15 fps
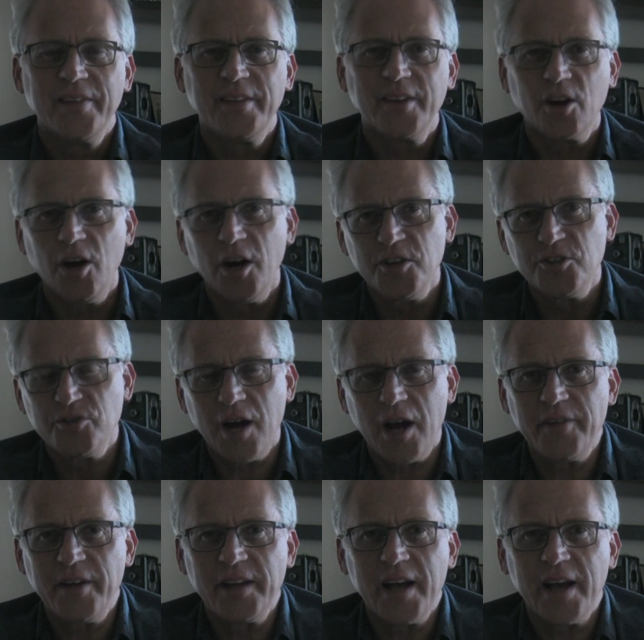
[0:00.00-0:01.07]
The car is
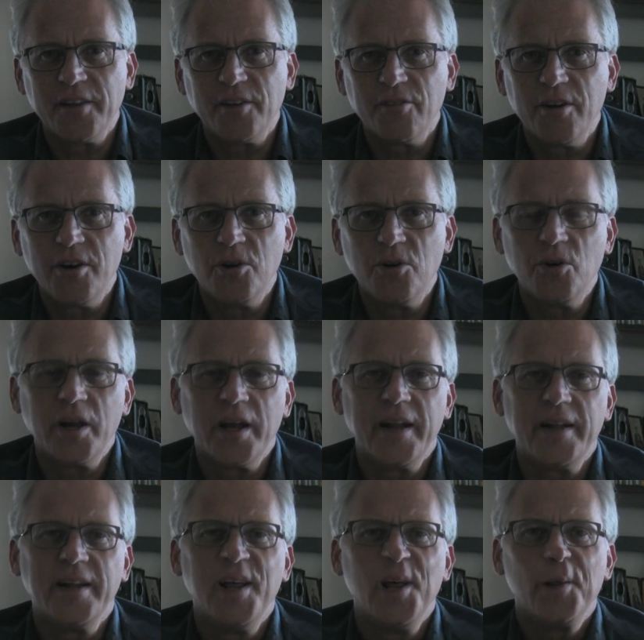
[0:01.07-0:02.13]
driving down the road,
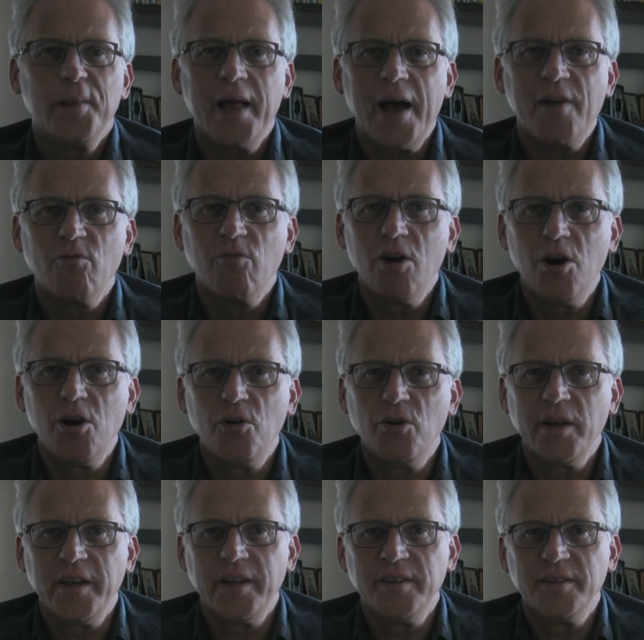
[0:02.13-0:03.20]
and that
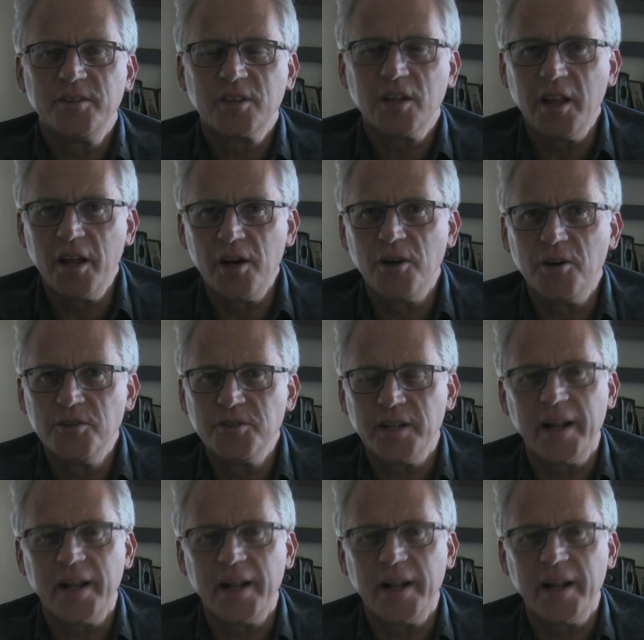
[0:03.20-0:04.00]
road is closed,